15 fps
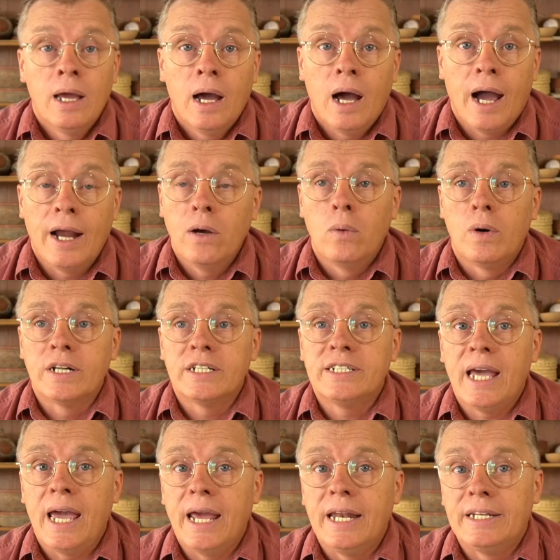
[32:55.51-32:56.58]
I don't want to
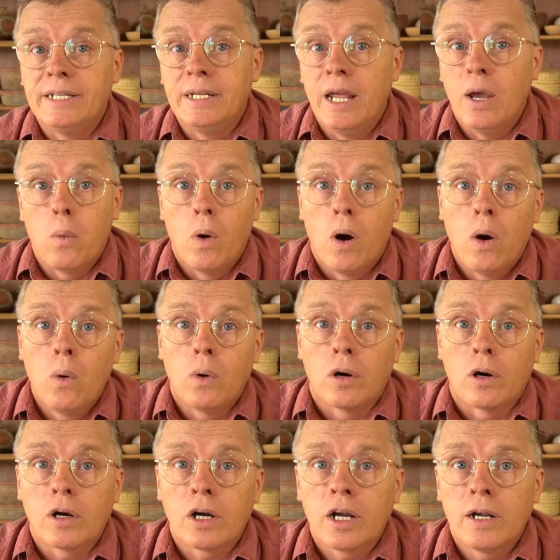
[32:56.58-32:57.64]
say it, won't
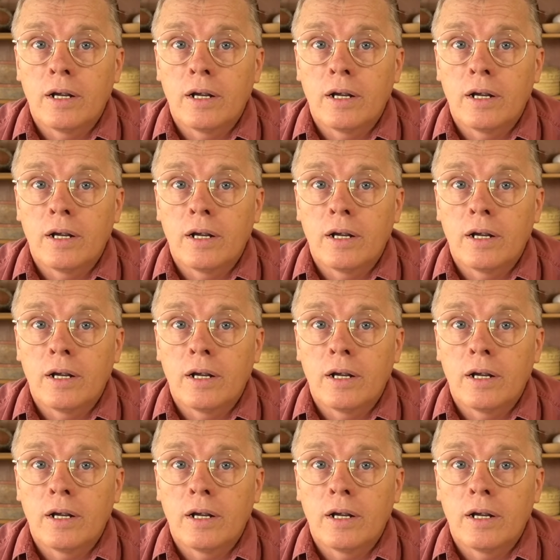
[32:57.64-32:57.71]
work